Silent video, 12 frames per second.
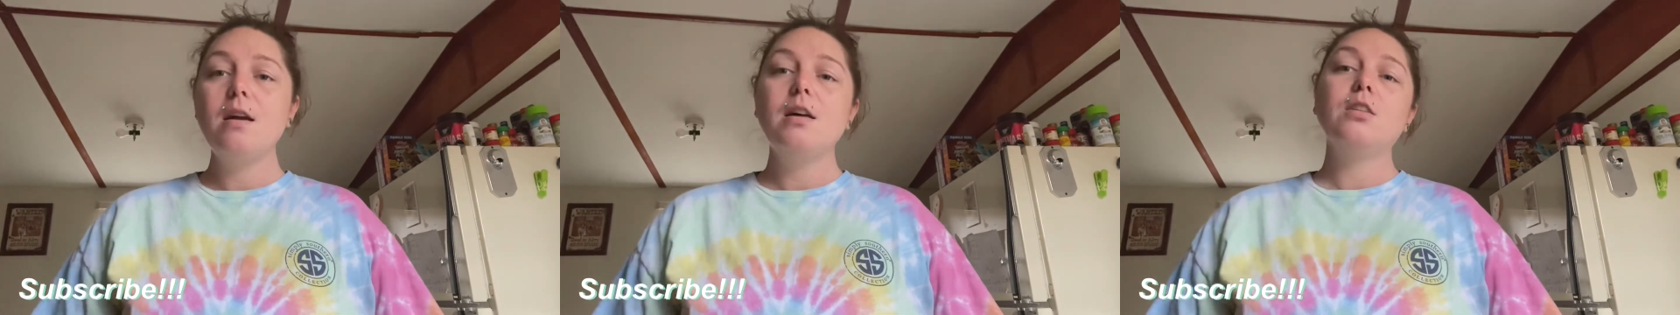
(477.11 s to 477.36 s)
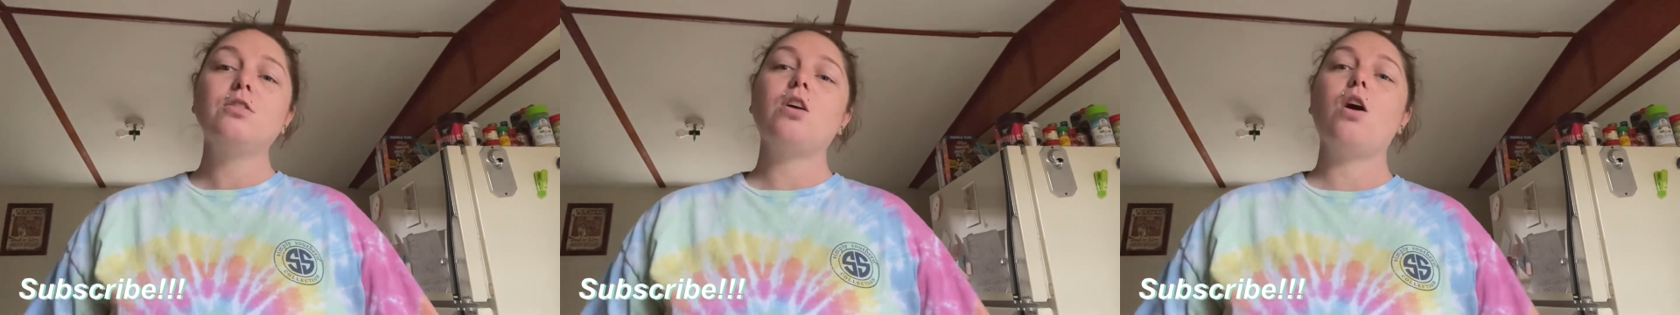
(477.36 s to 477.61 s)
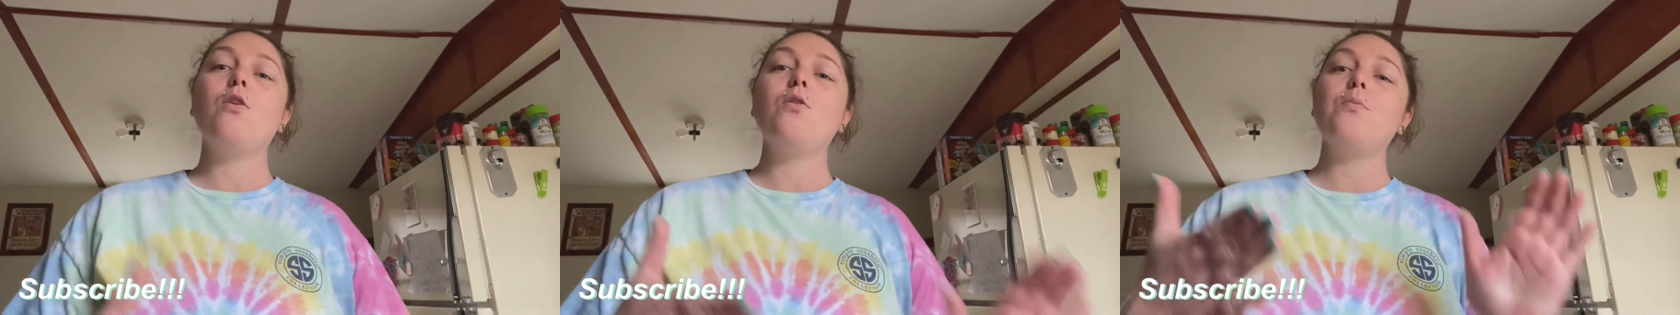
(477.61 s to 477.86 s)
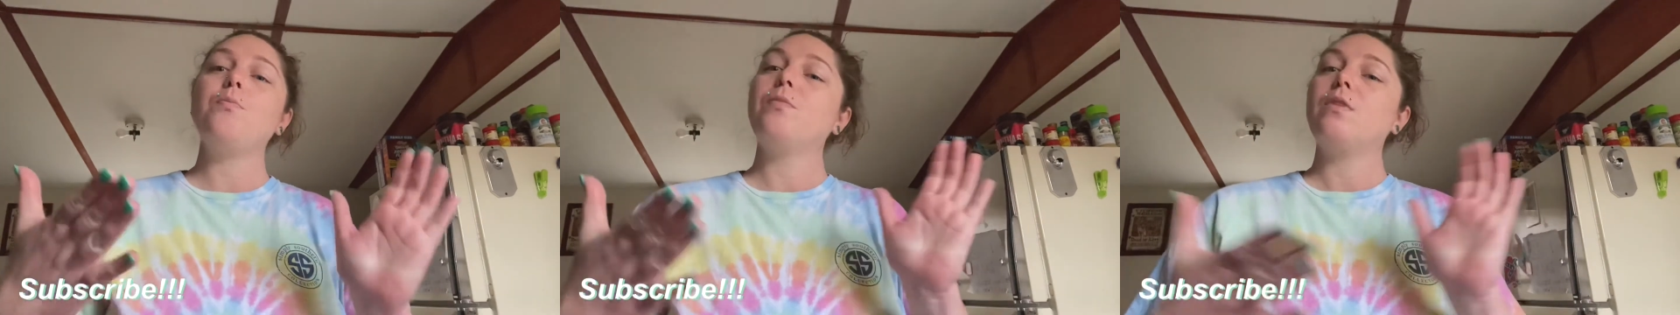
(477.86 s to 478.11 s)
So
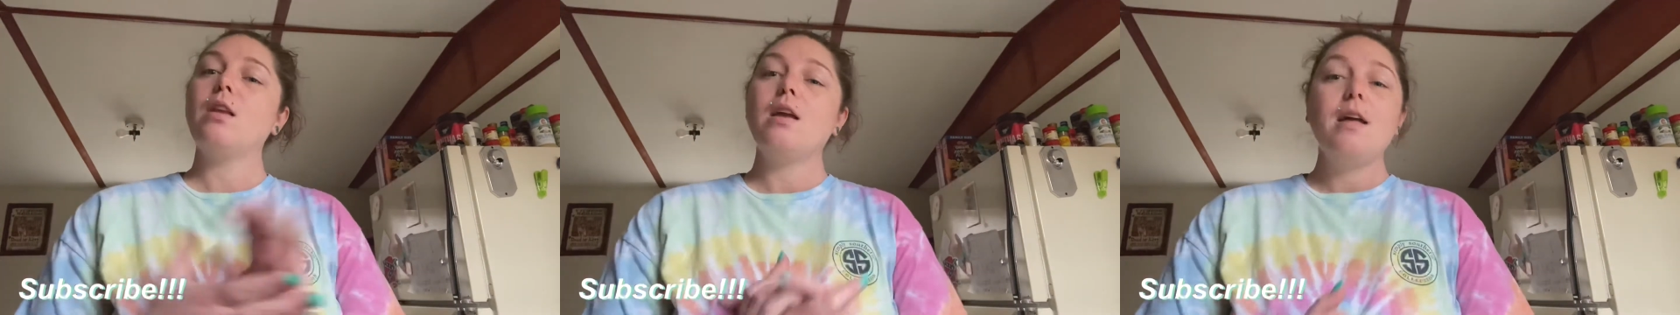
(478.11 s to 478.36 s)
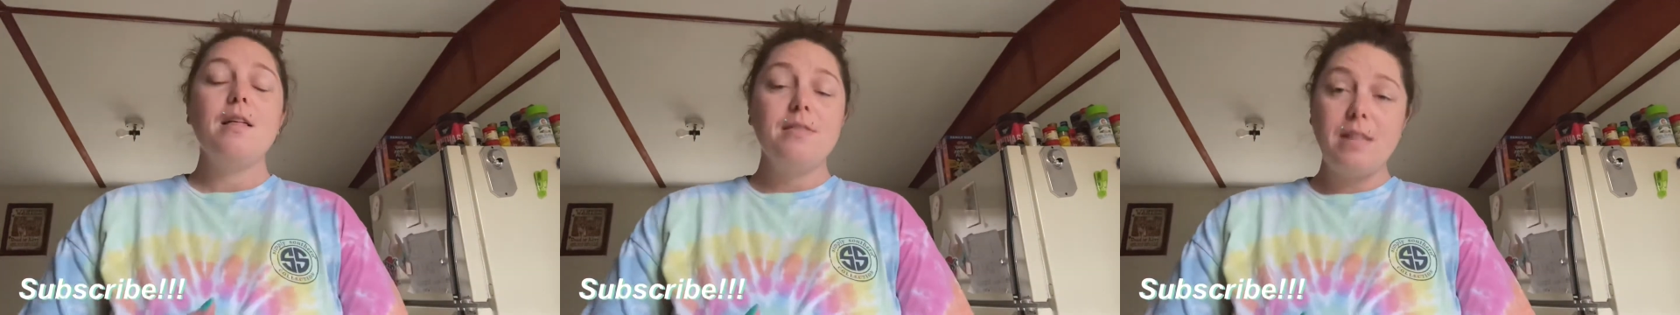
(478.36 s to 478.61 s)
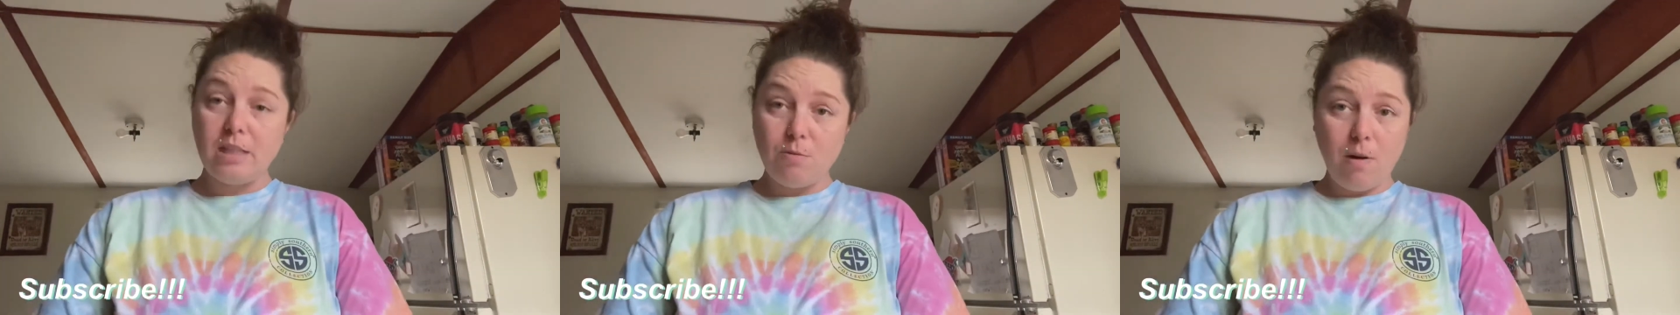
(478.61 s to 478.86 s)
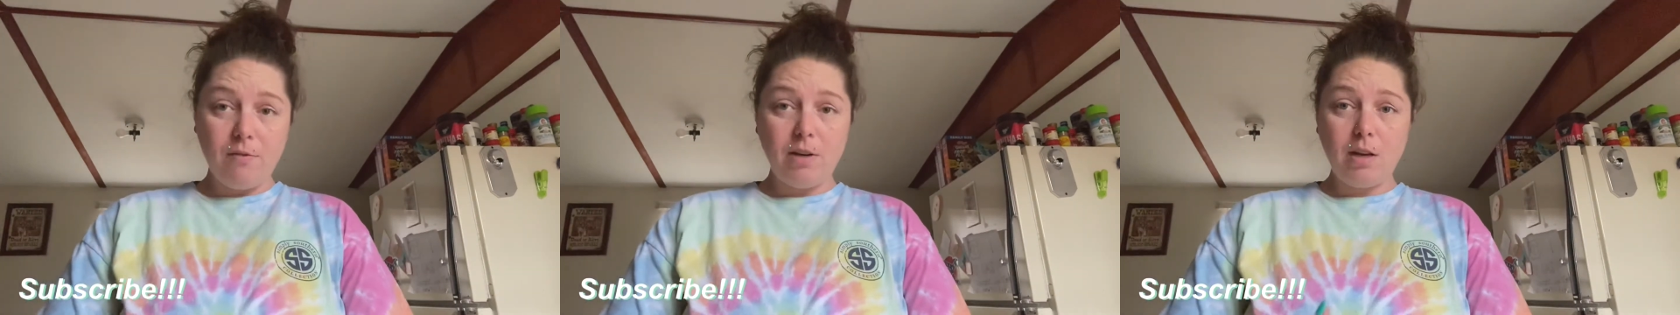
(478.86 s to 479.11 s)
that's my
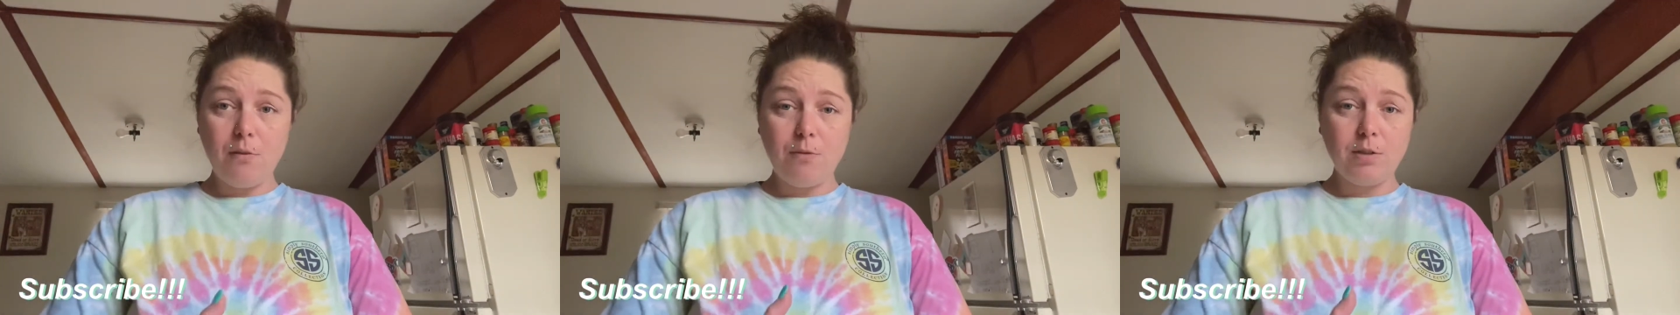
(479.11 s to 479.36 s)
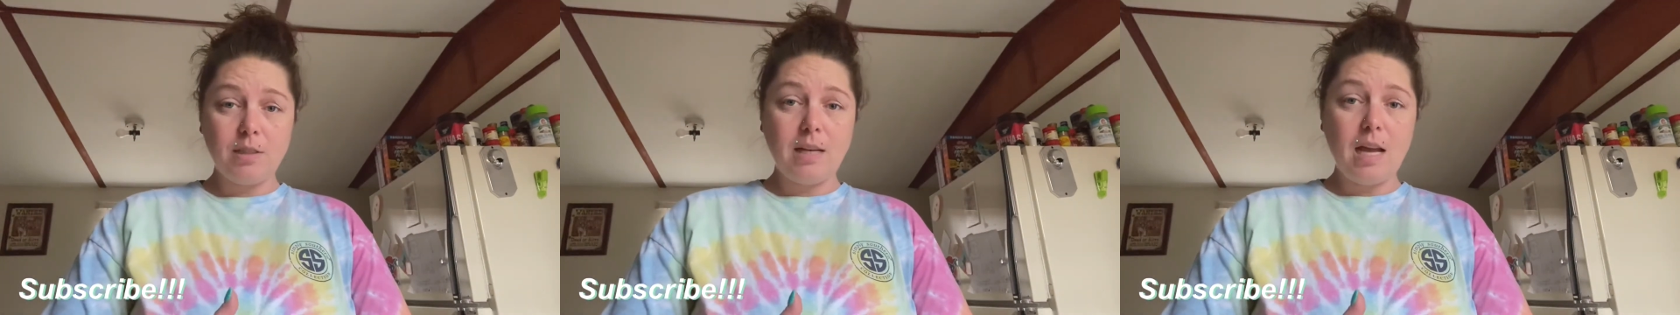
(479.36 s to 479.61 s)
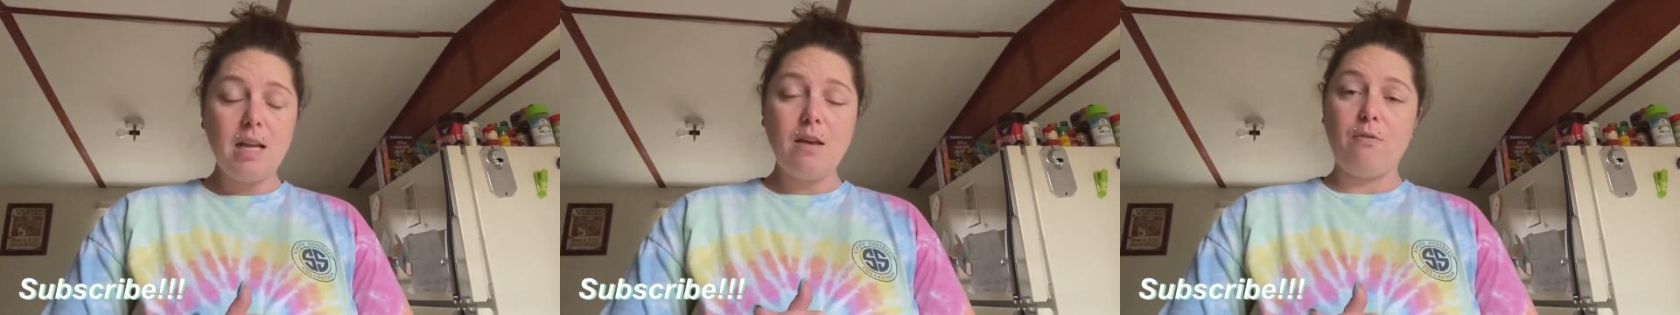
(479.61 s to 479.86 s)
video for today. If you